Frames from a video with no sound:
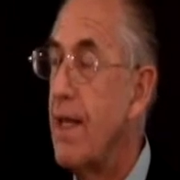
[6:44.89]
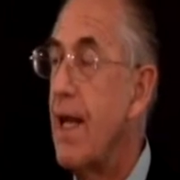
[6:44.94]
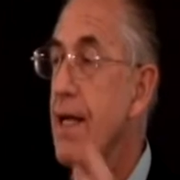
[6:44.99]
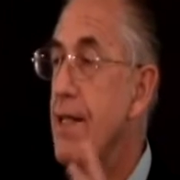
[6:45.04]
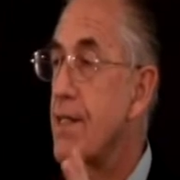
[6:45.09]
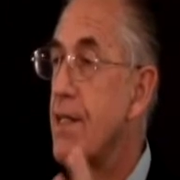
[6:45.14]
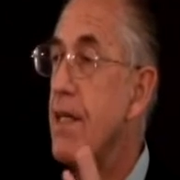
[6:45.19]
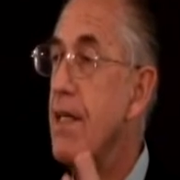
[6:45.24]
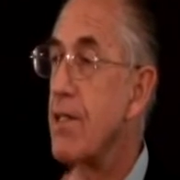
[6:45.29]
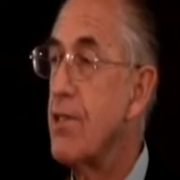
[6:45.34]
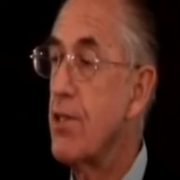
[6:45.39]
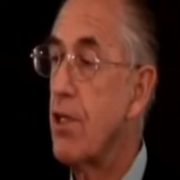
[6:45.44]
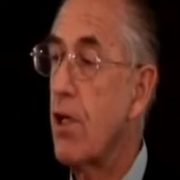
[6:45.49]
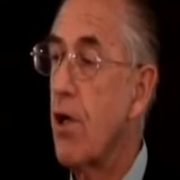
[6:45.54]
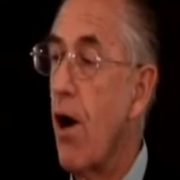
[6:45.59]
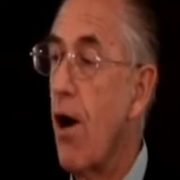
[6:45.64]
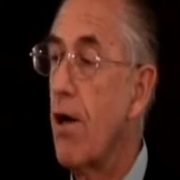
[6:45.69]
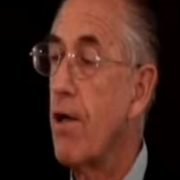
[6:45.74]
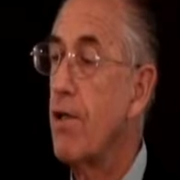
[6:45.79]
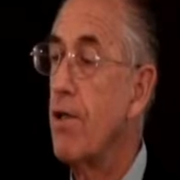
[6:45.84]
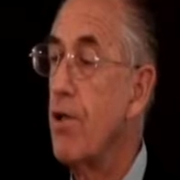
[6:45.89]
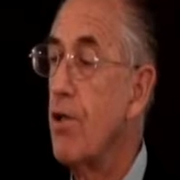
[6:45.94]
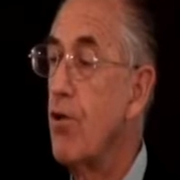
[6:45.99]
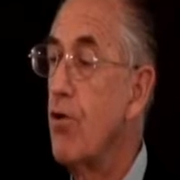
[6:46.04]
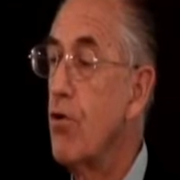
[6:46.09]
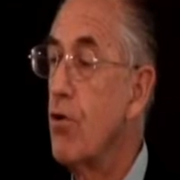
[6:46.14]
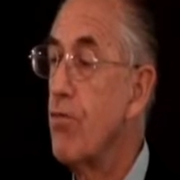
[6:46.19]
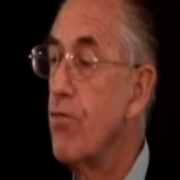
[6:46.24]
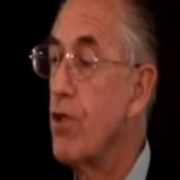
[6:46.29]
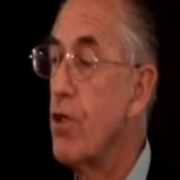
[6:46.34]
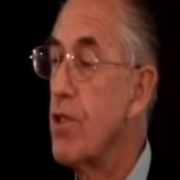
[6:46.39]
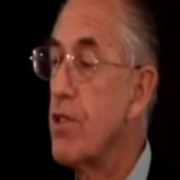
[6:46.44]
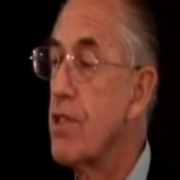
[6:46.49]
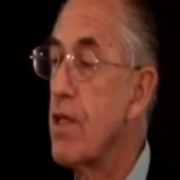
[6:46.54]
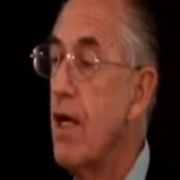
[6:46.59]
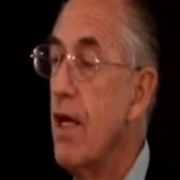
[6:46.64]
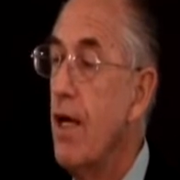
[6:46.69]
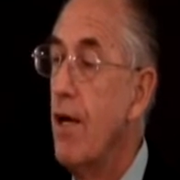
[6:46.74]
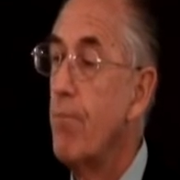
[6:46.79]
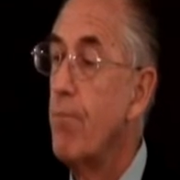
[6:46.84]
Yes, he's the God of the
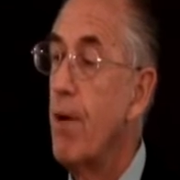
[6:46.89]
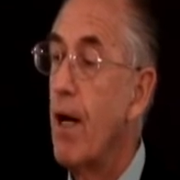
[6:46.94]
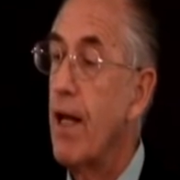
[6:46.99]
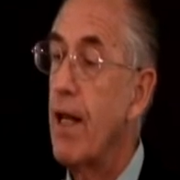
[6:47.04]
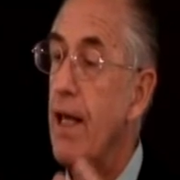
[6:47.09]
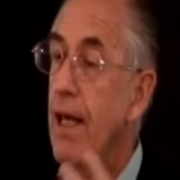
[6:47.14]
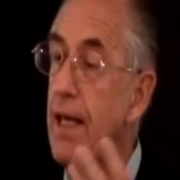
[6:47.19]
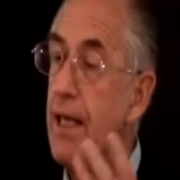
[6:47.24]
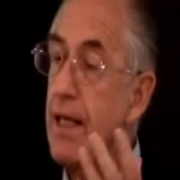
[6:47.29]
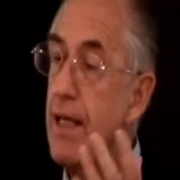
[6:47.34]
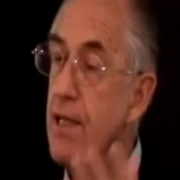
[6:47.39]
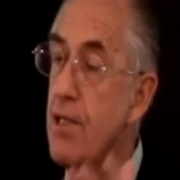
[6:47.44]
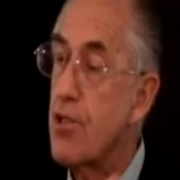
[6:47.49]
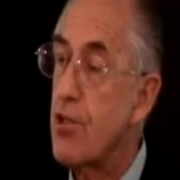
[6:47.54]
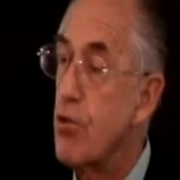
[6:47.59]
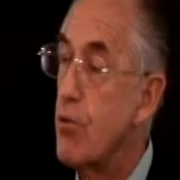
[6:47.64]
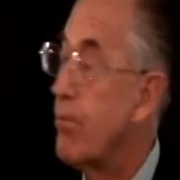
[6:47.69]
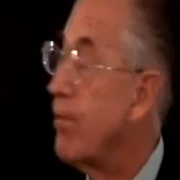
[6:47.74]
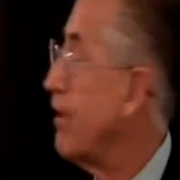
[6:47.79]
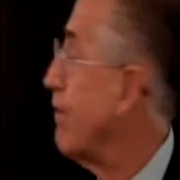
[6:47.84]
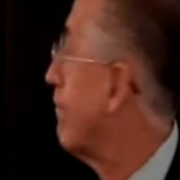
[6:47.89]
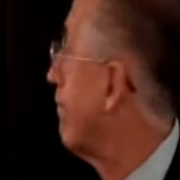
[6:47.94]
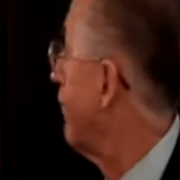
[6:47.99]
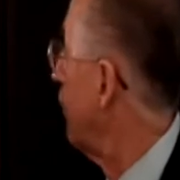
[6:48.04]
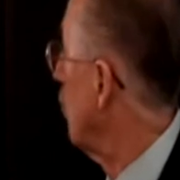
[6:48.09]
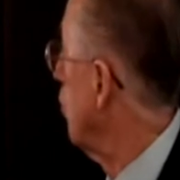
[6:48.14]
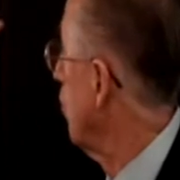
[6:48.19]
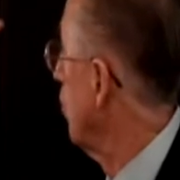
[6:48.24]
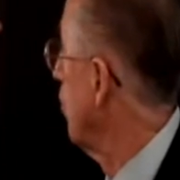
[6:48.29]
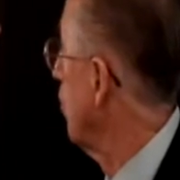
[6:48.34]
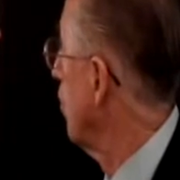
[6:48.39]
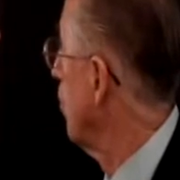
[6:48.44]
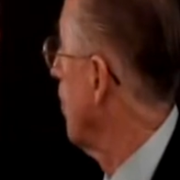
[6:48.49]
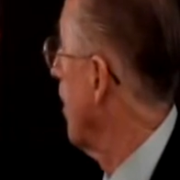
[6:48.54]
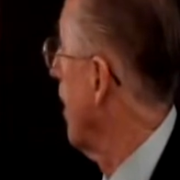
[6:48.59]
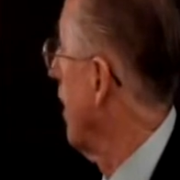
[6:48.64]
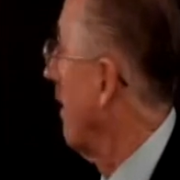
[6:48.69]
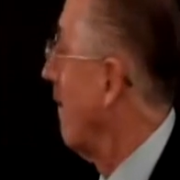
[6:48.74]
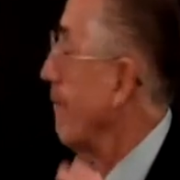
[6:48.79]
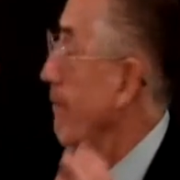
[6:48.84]
universe, but he is to be
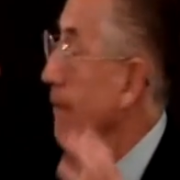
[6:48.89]
viewed